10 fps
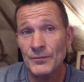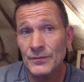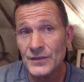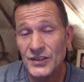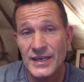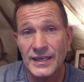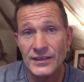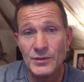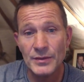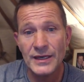seeking
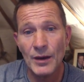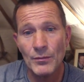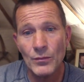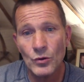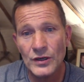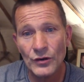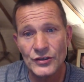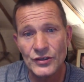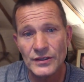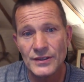to become more
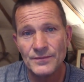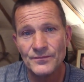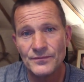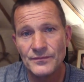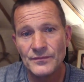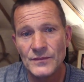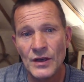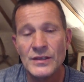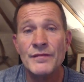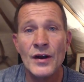conscious. So
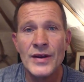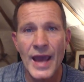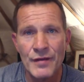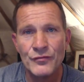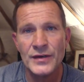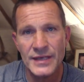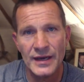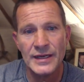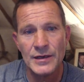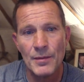it's a very
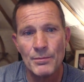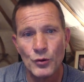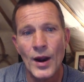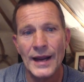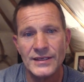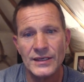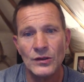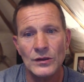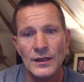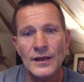everyday,
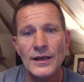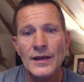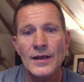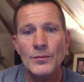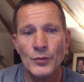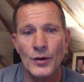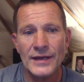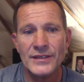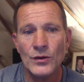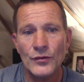practical
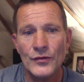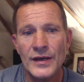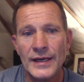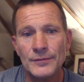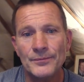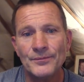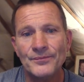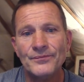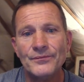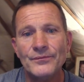thing.
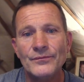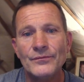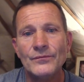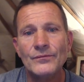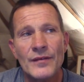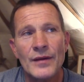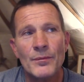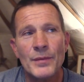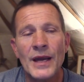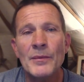
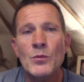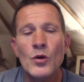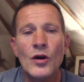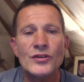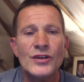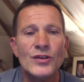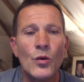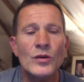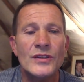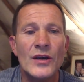Becoming more conscious
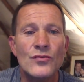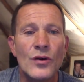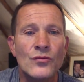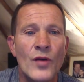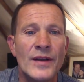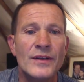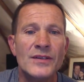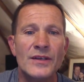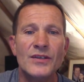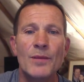also renders
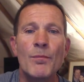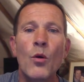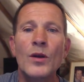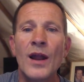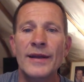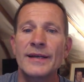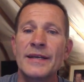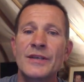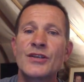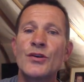us more
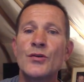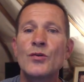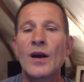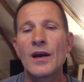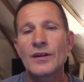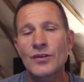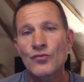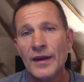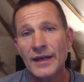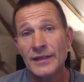likely to
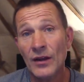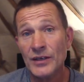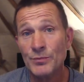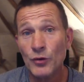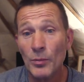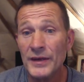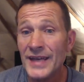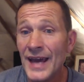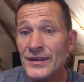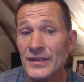recognize
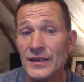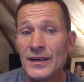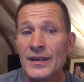propaganda,